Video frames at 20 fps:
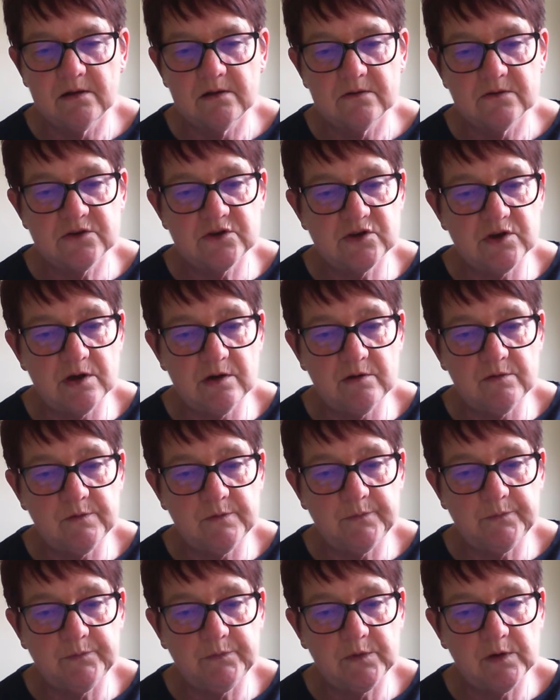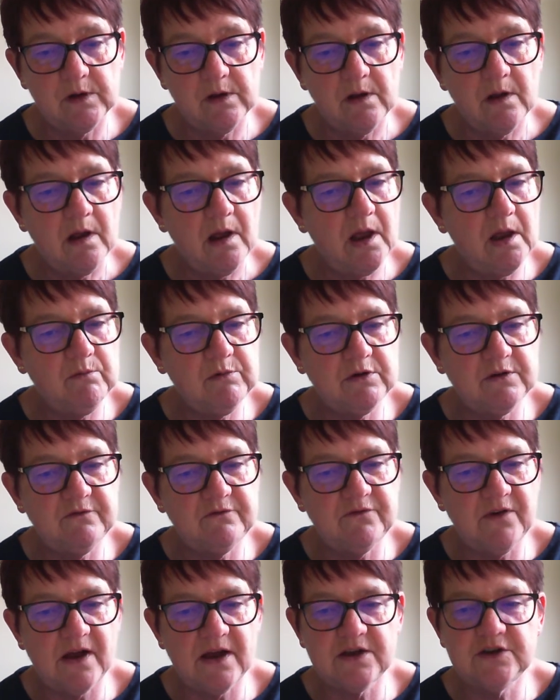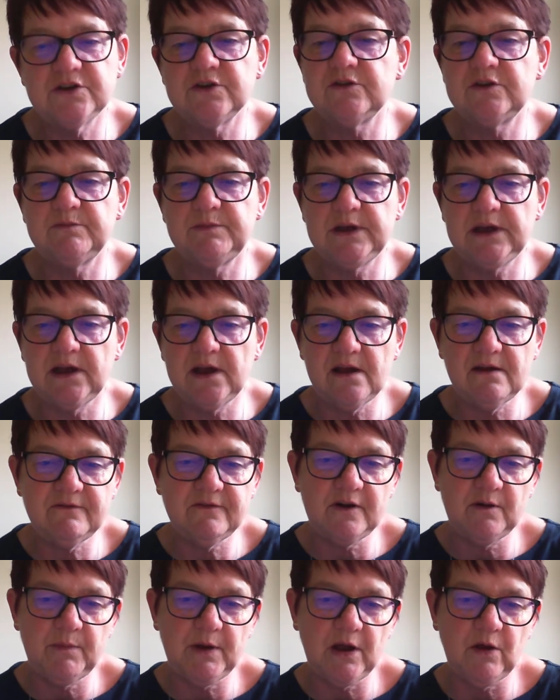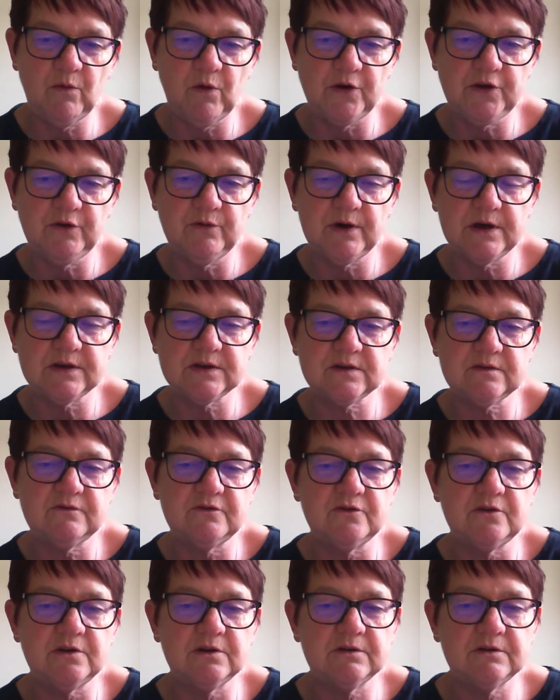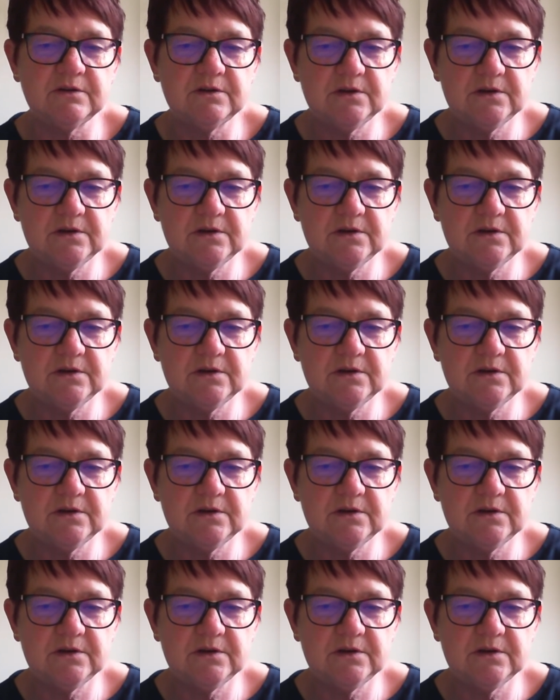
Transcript: So, I would advise you to be careful about what you ask for.